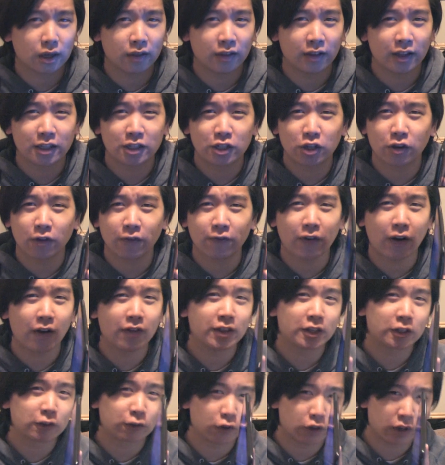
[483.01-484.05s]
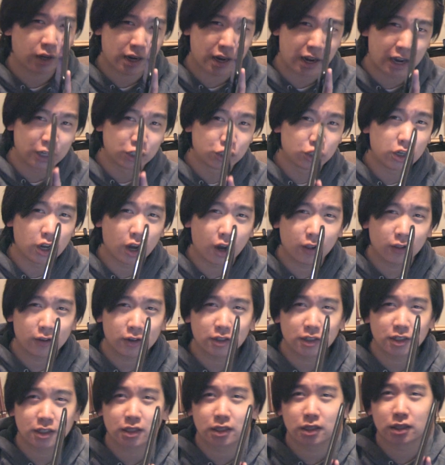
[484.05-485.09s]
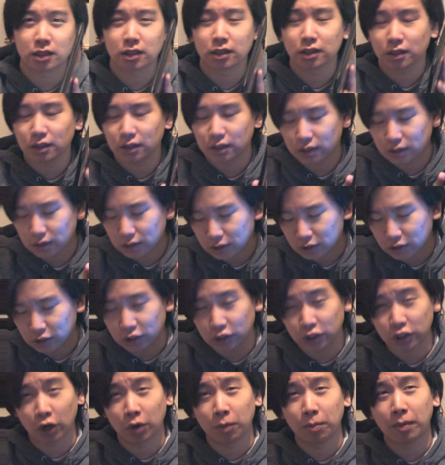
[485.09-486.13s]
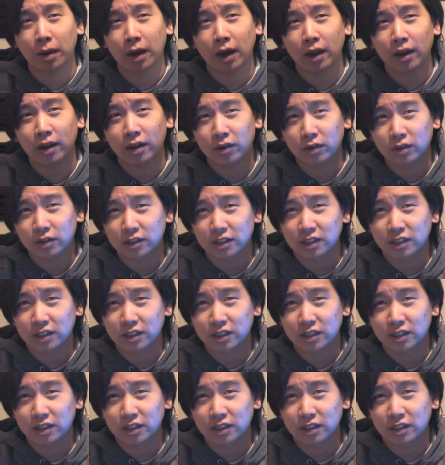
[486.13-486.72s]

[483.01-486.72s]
unless you can find this for like $100, don't buy it.